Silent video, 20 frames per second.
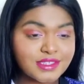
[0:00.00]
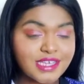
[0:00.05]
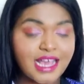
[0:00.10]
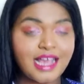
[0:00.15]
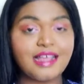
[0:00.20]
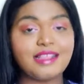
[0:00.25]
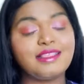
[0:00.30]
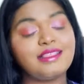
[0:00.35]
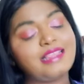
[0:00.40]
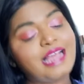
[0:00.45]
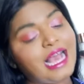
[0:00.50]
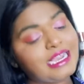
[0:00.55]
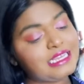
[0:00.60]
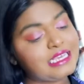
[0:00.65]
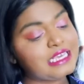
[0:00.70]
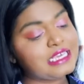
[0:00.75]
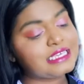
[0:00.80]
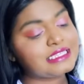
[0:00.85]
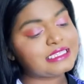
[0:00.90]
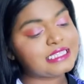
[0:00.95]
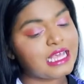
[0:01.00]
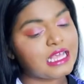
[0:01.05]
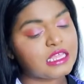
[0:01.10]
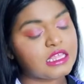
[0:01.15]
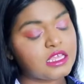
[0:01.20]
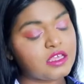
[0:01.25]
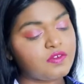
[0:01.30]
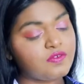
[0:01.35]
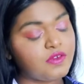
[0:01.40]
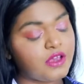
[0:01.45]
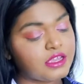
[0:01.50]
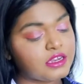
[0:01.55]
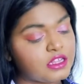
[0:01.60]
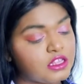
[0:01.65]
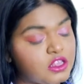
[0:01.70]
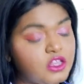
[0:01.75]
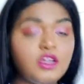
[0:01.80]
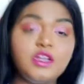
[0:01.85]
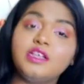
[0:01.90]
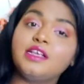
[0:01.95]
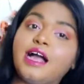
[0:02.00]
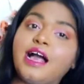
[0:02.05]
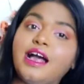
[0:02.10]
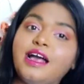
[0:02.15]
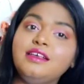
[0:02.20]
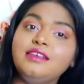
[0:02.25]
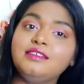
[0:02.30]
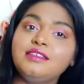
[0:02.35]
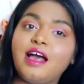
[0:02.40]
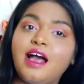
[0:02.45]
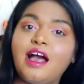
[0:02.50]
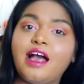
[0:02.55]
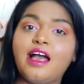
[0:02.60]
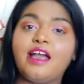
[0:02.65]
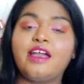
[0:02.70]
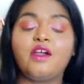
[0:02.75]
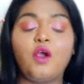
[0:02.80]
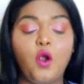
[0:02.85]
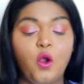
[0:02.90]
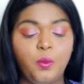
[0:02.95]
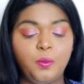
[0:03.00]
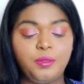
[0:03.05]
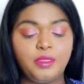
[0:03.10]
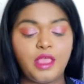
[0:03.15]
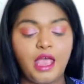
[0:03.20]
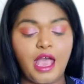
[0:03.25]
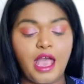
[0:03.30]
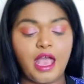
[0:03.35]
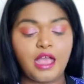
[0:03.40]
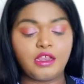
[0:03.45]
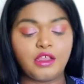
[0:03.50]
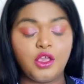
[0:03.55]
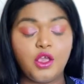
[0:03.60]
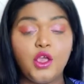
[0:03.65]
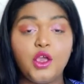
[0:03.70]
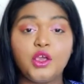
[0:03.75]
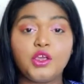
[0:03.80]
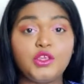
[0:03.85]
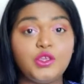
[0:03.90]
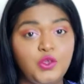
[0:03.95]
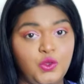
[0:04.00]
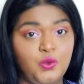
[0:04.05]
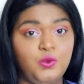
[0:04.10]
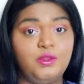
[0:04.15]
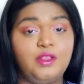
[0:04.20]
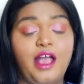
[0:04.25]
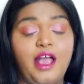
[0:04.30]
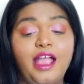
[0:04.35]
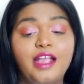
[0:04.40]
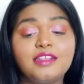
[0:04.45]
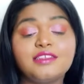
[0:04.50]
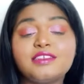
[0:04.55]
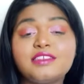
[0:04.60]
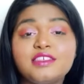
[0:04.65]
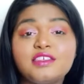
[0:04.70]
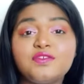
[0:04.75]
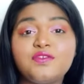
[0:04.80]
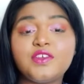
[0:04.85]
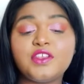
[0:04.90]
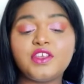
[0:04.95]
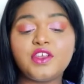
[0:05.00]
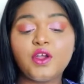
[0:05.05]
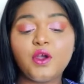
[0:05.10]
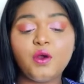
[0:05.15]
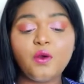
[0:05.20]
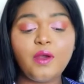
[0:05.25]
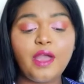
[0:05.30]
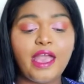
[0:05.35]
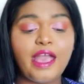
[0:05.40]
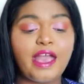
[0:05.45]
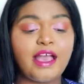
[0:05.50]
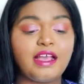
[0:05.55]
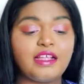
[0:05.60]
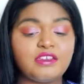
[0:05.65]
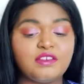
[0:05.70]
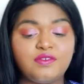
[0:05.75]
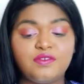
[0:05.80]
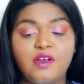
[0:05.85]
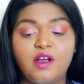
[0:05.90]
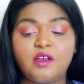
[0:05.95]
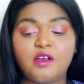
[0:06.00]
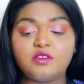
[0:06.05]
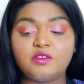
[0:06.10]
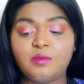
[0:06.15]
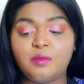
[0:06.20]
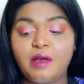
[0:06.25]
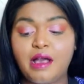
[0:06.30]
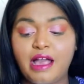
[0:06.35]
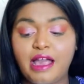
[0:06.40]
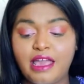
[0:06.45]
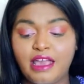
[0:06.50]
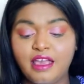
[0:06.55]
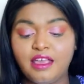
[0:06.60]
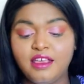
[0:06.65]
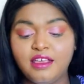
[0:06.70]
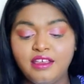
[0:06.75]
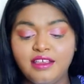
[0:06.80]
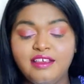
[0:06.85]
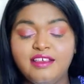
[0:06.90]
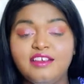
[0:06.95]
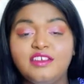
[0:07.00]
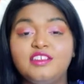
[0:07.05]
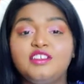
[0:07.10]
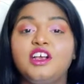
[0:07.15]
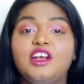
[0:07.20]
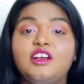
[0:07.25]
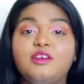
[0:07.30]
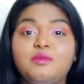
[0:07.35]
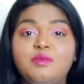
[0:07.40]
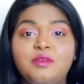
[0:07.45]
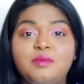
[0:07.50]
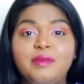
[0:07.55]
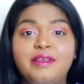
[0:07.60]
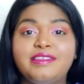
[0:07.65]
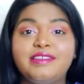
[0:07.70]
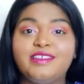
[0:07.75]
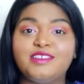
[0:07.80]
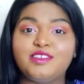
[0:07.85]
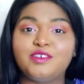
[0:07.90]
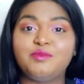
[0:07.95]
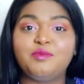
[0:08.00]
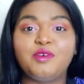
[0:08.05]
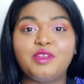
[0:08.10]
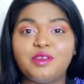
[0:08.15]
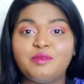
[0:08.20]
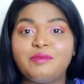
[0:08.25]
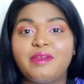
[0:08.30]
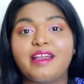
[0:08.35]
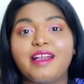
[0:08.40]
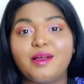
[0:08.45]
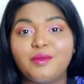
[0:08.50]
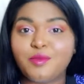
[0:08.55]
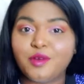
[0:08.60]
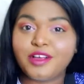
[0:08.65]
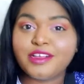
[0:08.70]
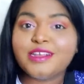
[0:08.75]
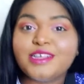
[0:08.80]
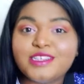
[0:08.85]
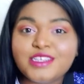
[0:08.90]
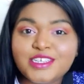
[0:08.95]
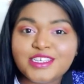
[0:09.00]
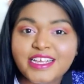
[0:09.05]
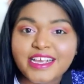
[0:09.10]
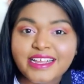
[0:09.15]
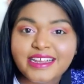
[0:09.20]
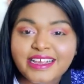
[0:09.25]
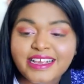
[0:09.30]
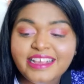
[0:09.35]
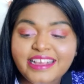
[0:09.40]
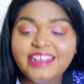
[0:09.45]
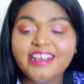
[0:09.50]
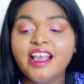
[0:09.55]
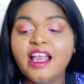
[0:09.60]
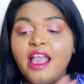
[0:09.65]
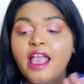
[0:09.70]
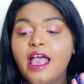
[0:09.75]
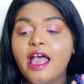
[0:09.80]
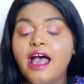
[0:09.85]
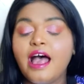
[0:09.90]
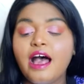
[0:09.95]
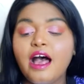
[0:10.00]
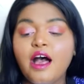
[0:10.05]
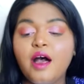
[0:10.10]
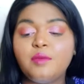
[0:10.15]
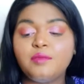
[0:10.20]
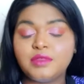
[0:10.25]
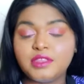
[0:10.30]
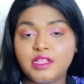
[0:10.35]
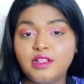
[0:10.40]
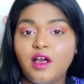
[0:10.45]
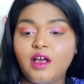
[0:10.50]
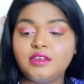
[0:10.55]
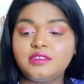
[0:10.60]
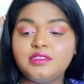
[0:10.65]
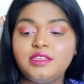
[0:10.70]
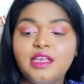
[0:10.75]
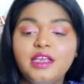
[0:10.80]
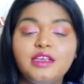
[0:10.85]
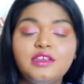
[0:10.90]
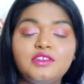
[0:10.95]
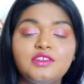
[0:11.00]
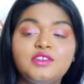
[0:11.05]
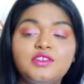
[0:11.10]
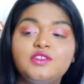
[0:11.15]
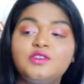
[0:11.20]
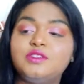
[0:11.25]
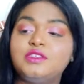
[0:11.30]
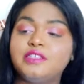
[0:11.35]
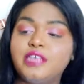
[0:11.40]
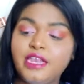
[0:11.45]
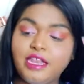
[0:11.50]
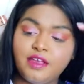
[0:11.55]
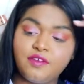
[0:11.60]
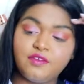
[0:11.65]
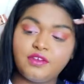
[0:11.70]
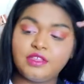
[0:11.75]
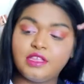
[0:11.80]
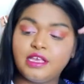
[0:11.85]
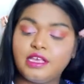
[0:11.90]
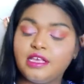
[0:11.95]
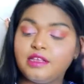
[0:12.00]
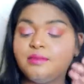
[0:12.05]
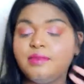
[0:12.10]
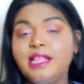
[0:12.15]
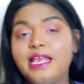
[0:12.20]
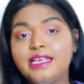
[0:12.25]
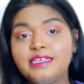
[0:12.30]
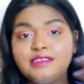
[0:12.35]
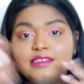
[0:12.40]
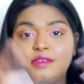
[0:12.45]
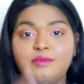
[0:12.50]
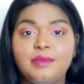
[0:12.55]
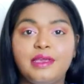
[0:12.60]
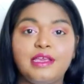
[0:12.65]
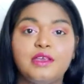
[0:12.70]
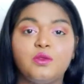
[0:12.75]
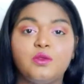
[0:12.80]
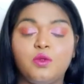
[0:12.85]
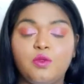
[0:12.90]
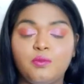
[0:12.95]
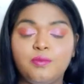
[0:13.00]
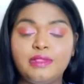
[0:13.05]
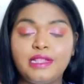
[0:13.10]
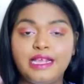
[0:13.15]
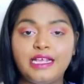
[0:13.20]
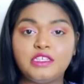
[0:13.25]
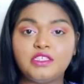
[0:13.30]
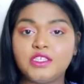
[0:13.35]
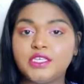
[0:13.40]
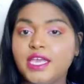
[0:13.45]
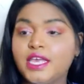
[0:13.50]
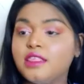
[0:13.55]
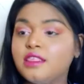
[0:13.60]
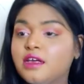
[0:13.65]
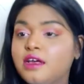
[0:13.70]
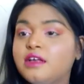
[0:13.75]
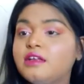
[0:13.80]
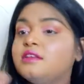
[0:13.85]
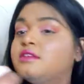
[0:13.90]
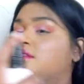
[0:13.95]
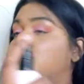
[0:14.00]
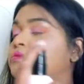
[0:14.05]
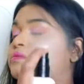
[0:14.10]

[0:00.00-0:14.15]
And that is the final look, guys. I hope that you liked this video and found my terrible methods of putting makeup on entertaining. The last thing, just to set everything in place and make it all blend together,